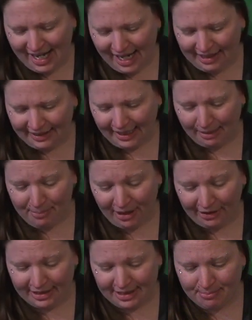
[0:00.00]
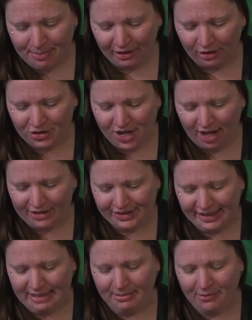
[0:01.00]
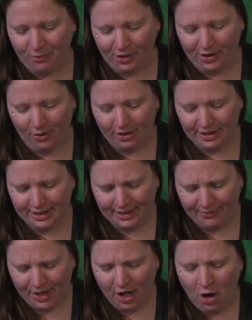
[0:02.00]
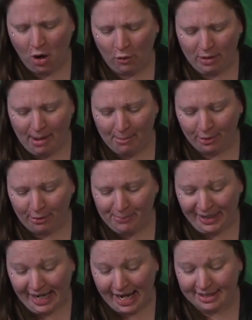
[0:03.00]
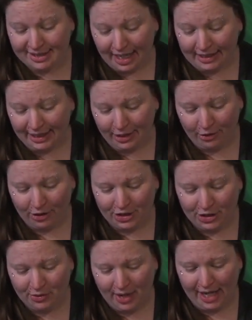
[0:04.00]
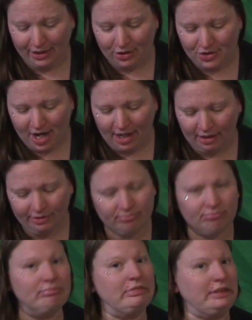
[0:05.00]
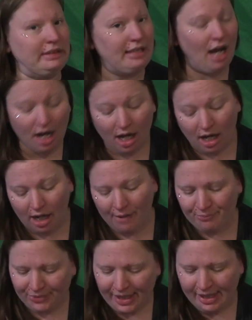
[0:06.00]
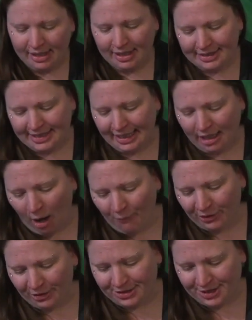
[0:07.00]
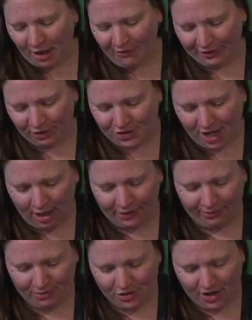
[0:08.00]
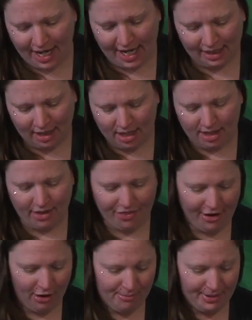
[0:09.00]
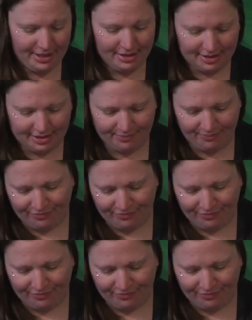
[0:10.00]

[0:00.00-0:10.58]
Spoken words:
Alienated parents, put your child's needs before yours. Remember, PA is likely to hurt you and your child. Duh. Seek help for yourself and your child from trained therapists.